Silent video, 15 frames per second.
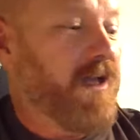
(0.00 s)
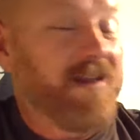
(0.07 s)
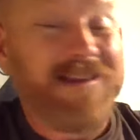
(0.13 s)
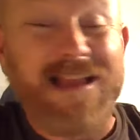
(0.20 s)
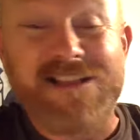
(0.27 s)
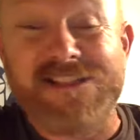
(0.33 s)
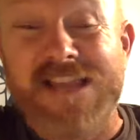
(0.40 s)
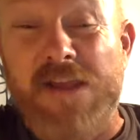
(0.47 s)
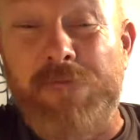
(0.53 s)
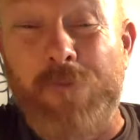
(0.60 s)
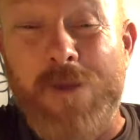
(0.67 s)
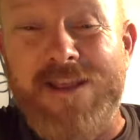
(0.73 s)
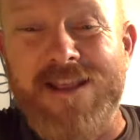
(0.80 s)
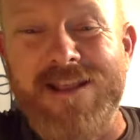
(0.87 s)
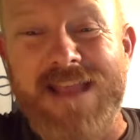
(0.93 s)
Let's see if
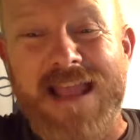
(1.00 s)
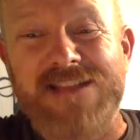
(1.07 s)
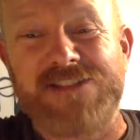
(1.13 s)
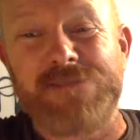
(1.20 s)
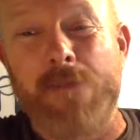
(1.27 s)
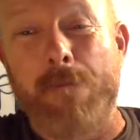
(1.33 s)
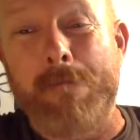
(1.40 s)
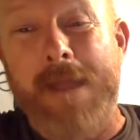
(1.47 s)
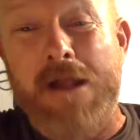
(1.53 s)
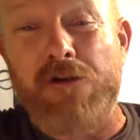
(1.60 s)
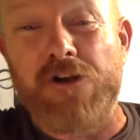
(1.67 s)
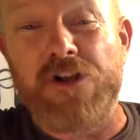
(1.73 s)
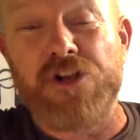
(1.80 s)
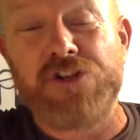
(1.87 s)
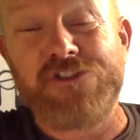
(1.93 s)
we can get some
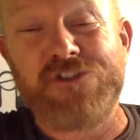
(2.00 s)
American